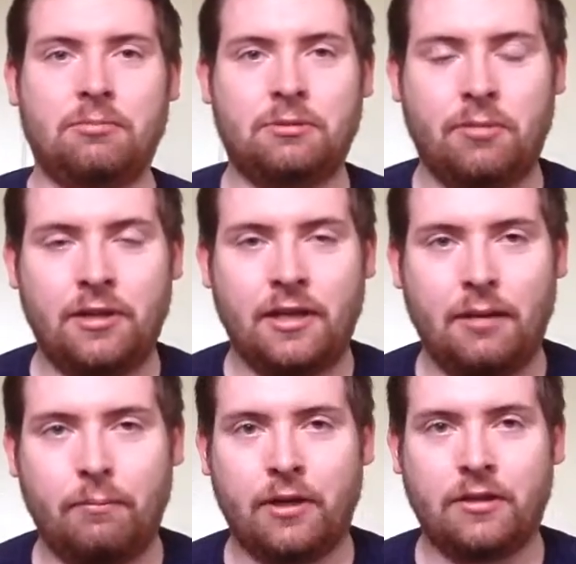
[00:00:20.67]
Monday,
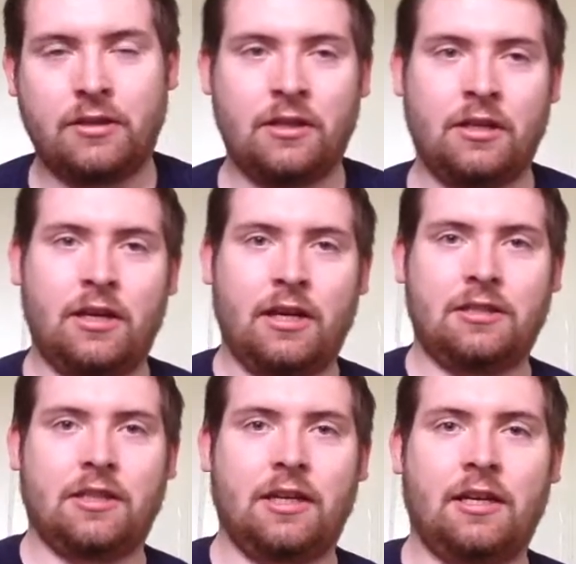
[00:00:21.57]
but I
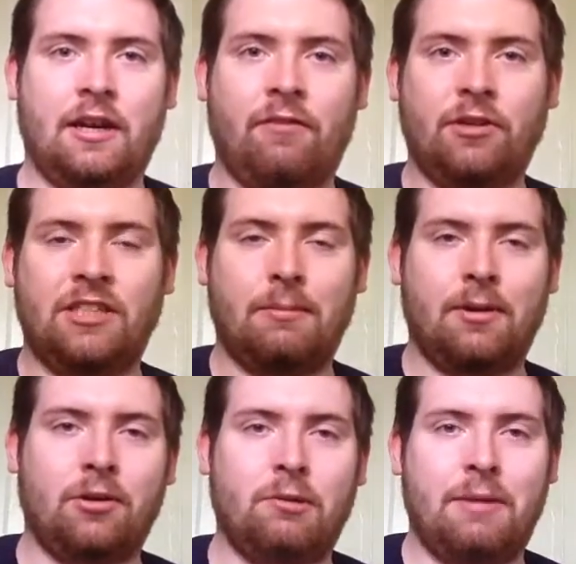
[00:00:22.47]
decided I've already seen my
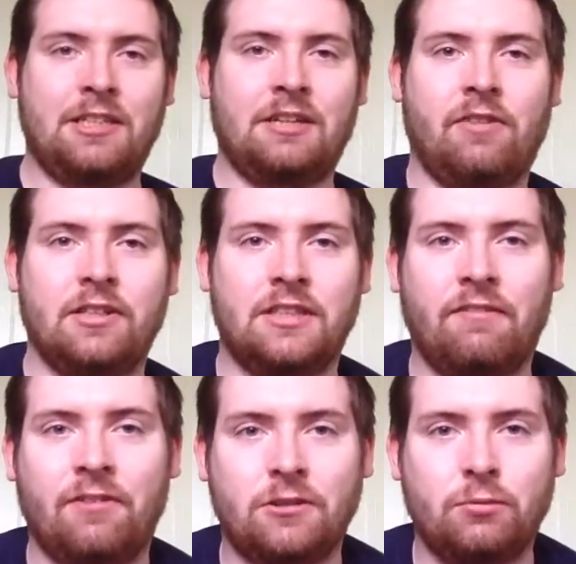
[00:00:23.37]
older matches I want to see
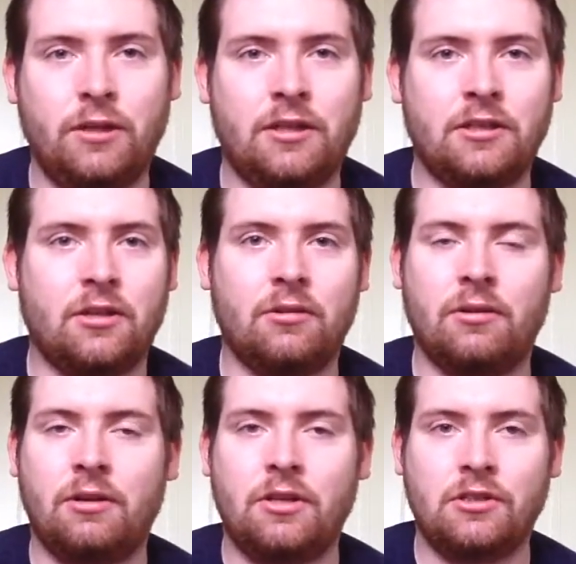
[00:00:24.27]
for this week, so
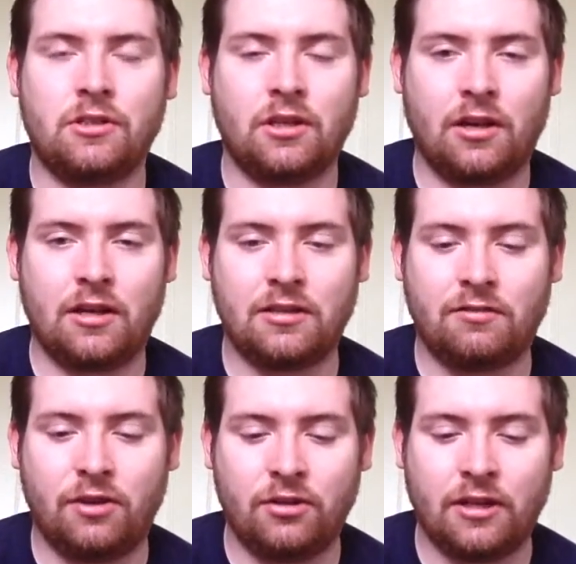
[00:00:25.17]
I'm just going to get this
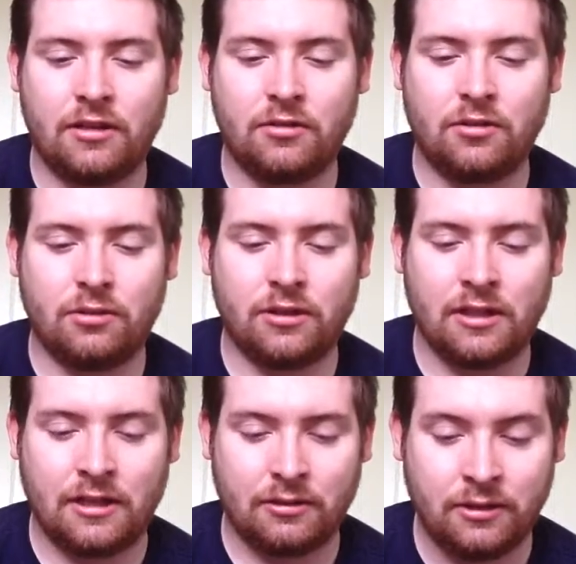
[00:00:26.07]
video done do it
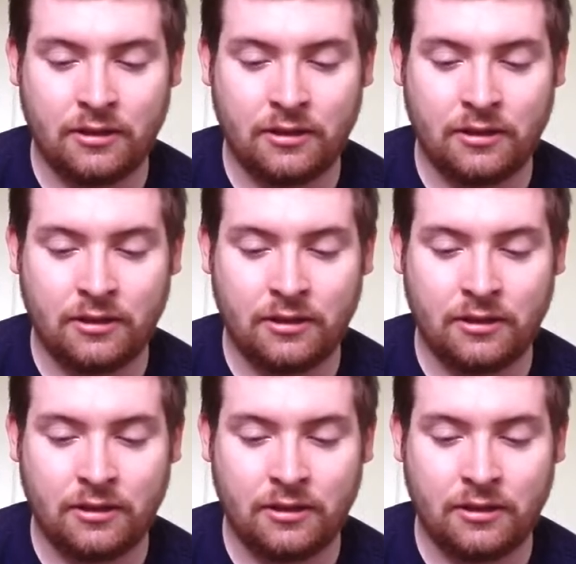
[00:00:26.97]
now.